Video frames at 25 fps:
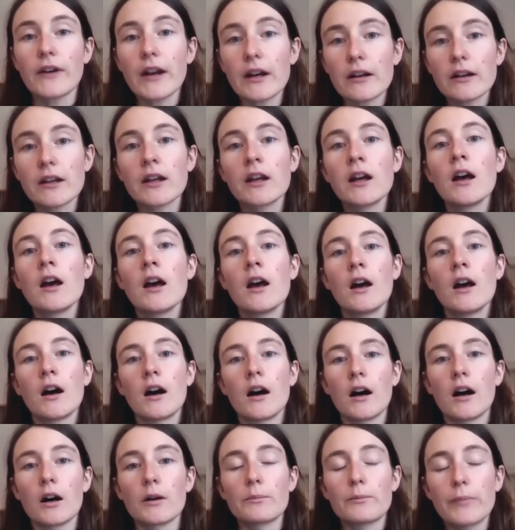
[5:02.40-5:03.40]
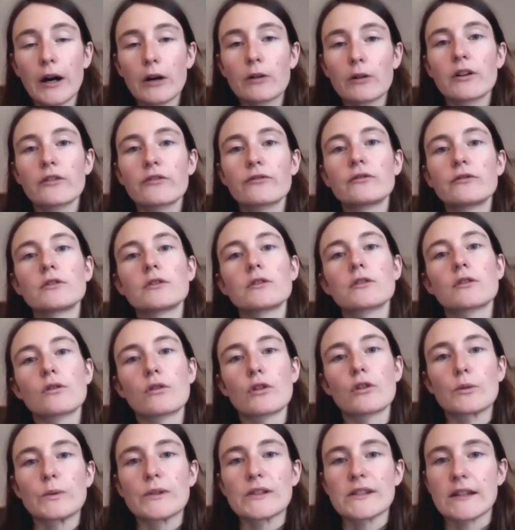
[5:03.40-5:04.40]
very uh, powerful
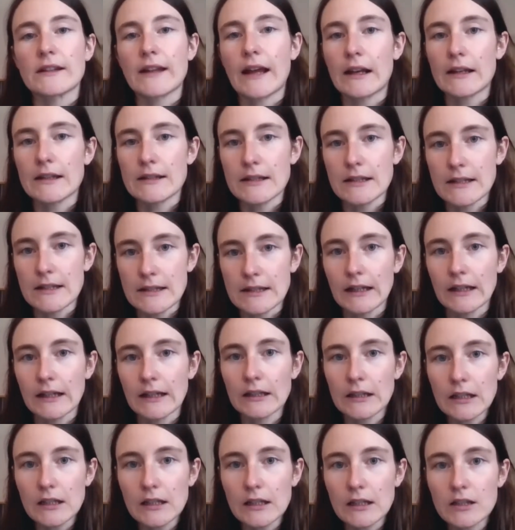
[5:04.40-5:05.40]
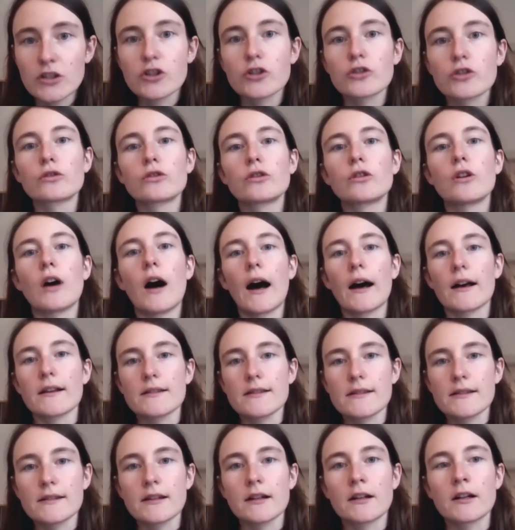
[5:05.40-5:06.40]
corpus analysis techniques to
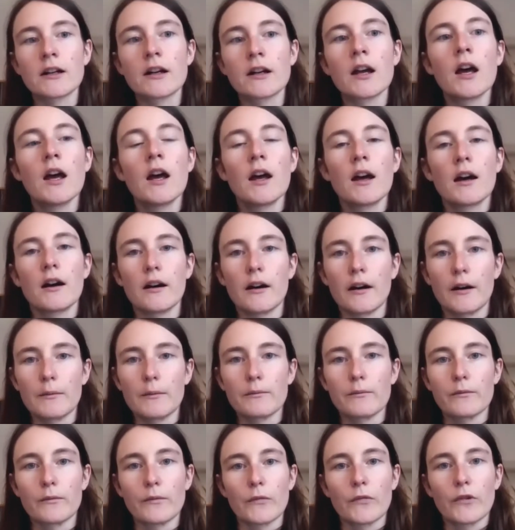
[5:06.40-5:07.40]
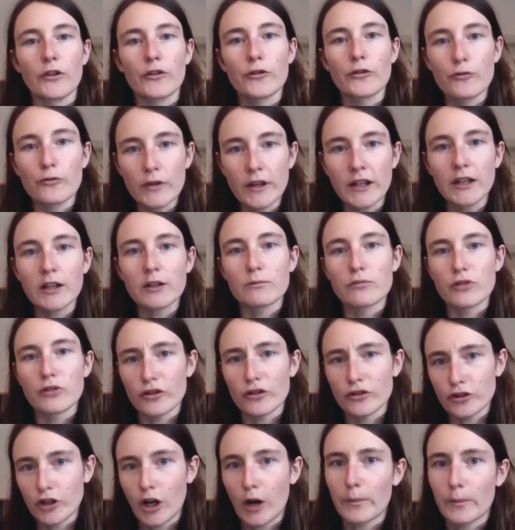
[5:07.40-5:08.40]
answer um, three
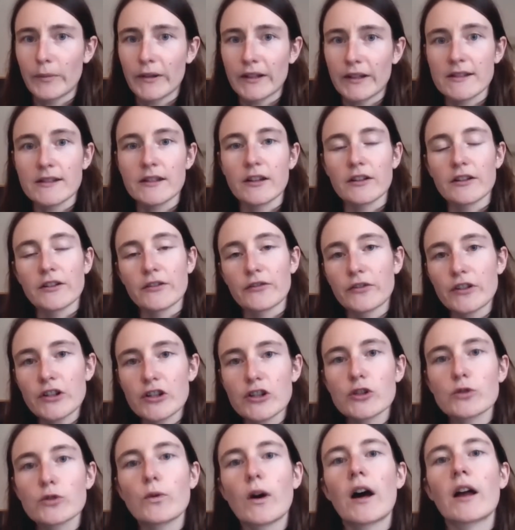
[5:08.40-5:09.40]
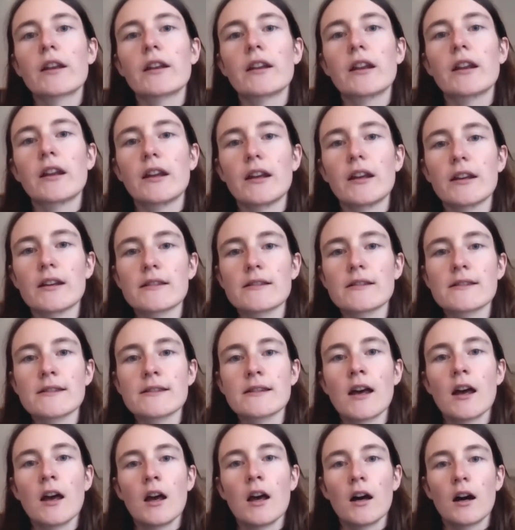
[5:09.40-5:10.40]
broad topics. The, the, first one
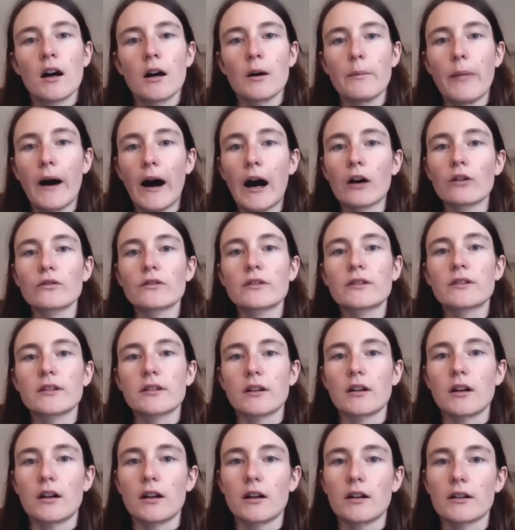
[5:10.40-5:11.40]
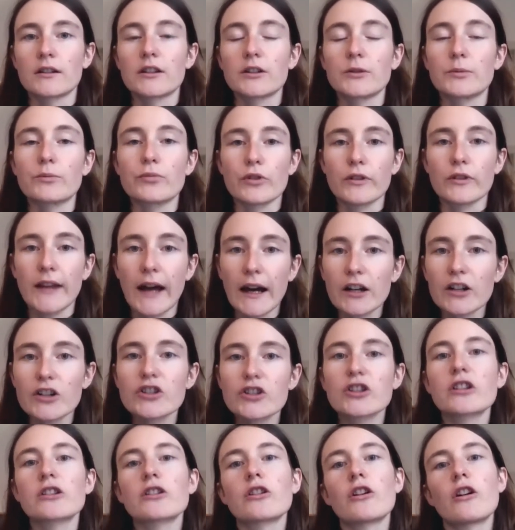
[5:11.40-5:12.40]
is about uh, the
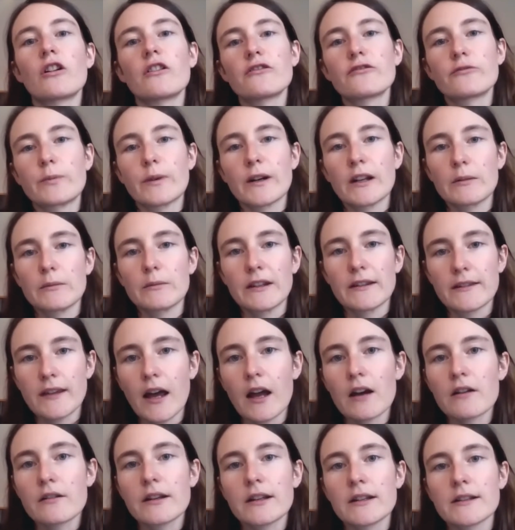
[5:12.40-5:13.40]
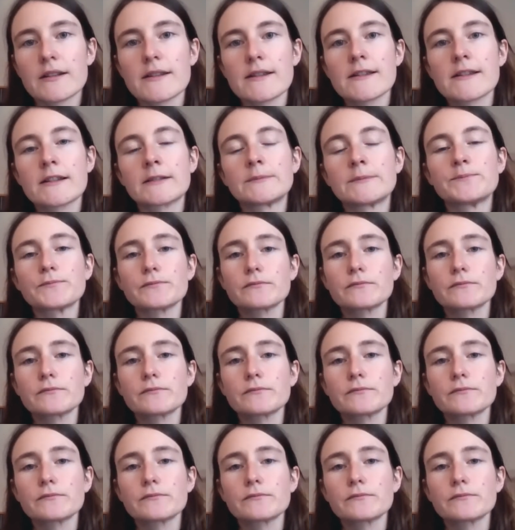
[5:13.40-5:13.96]
production of parliamentarians.